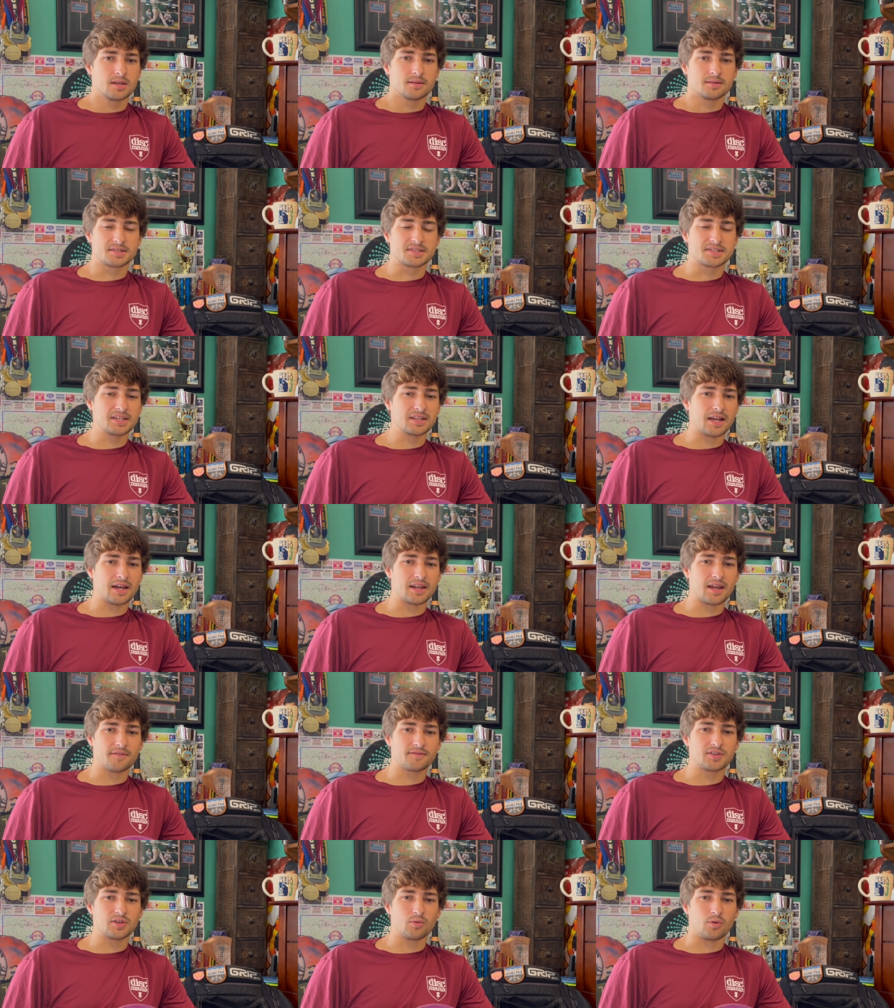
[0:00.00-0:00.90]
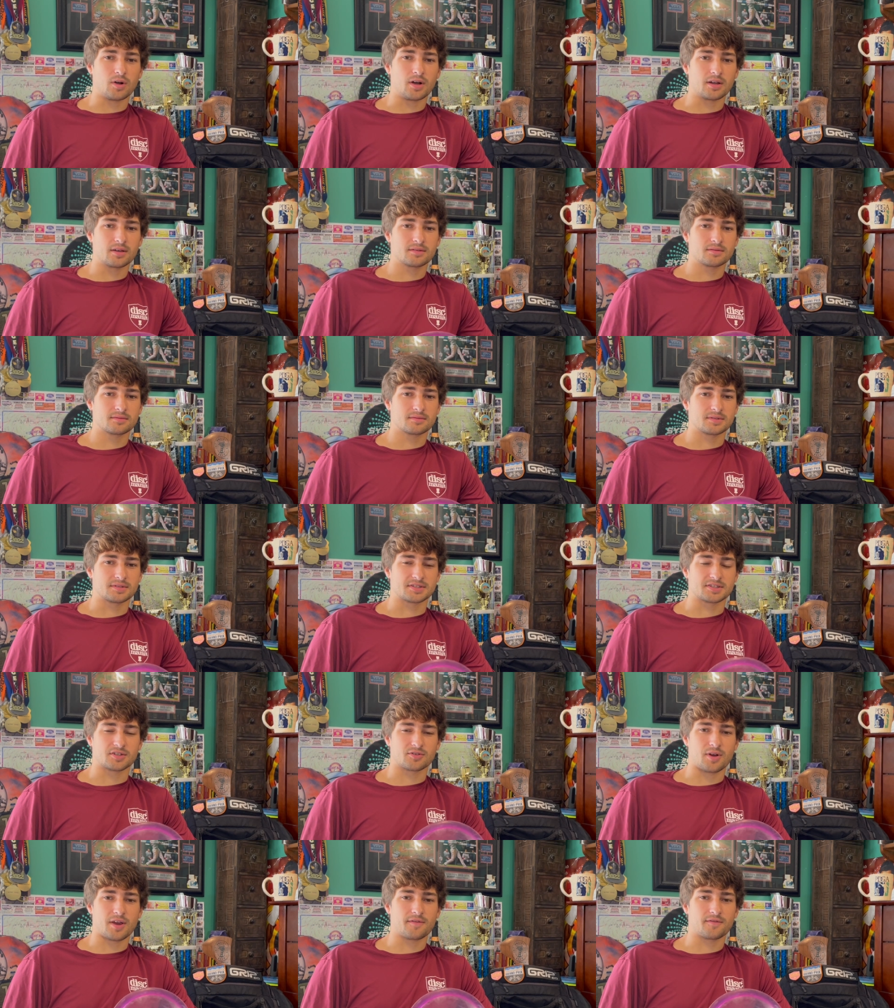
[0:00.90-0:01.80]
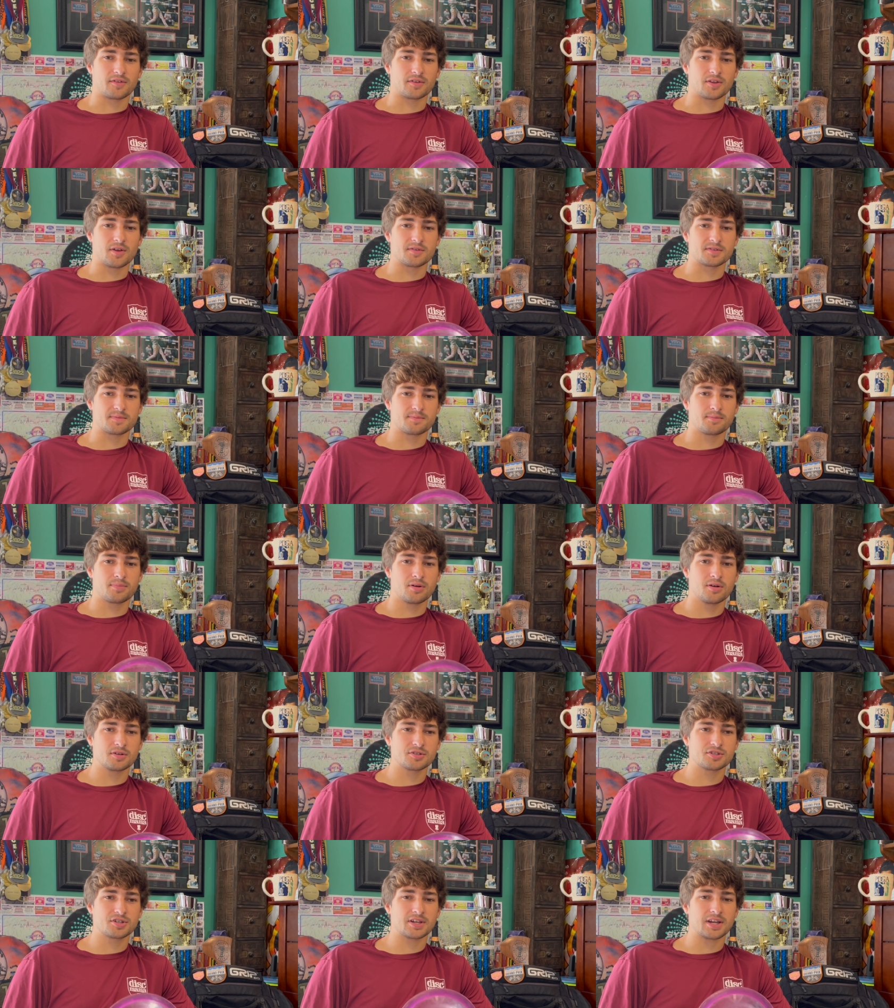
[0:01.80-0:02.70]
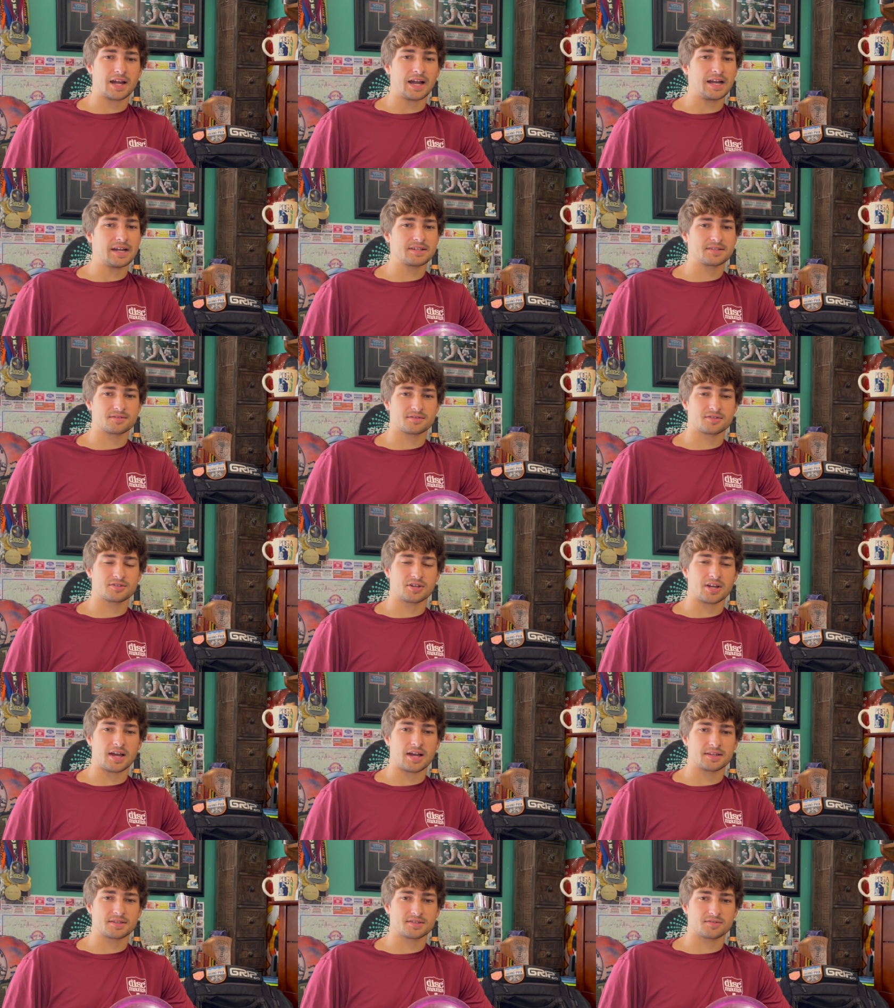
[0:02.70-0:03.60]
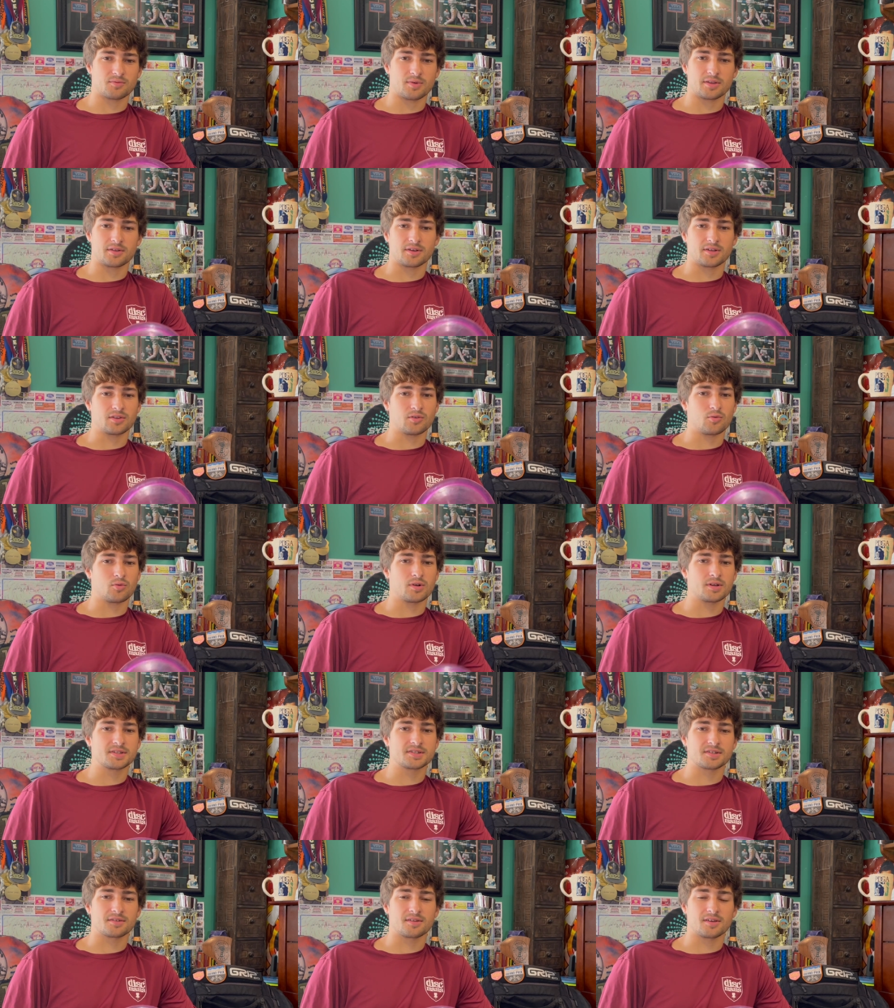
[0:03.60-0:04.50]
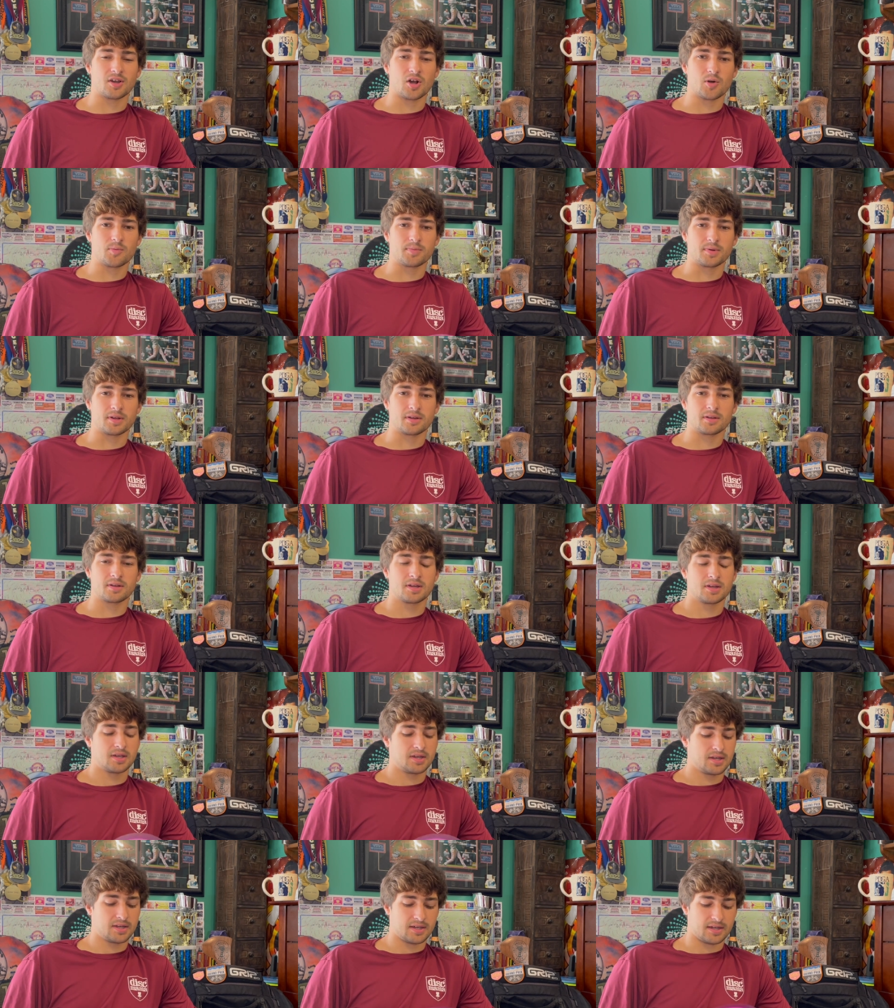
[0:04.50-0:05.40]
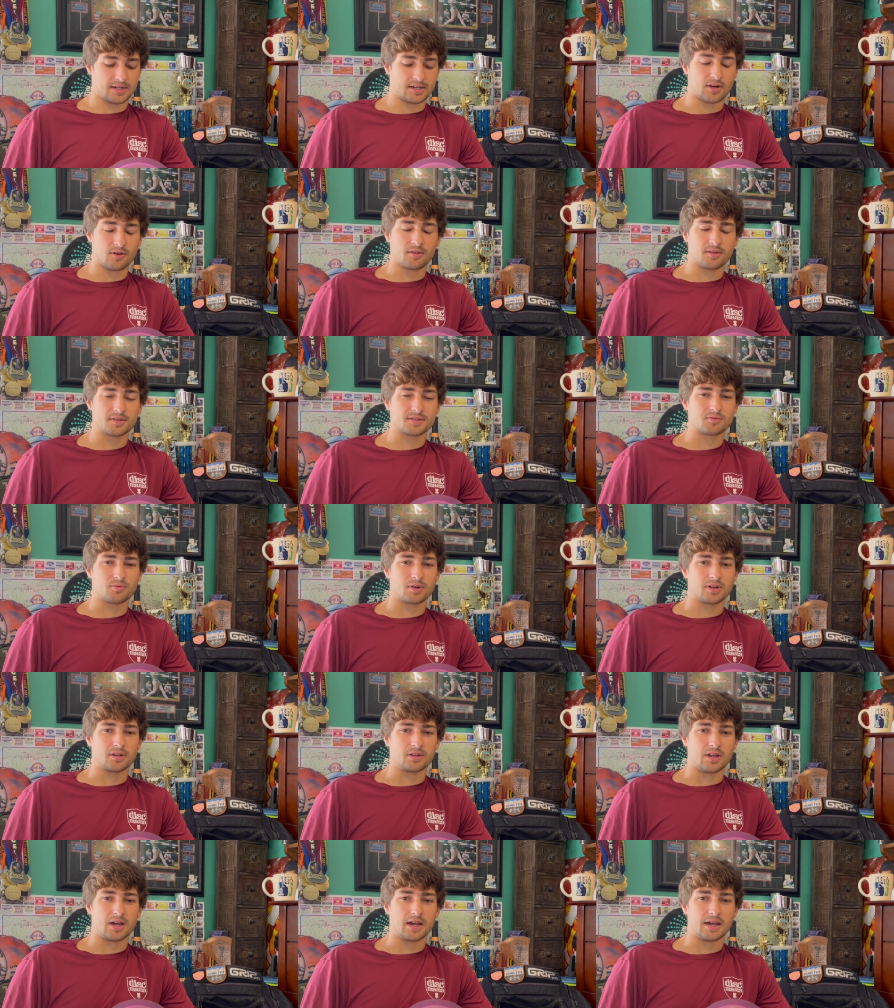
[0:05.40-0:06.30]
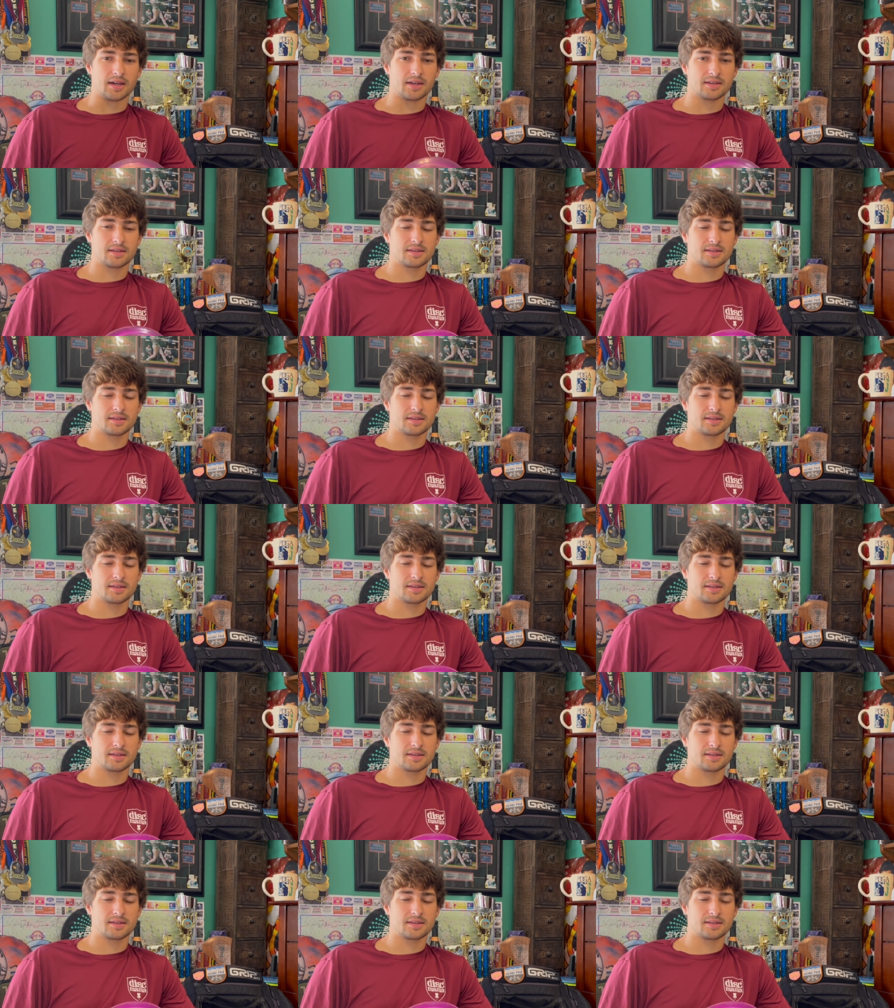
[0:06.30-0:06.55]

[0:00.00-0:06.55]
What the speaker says: C-line FD1, it's great for those pushing hyzer shots, whether in the woods or the open. I go to this one a lot.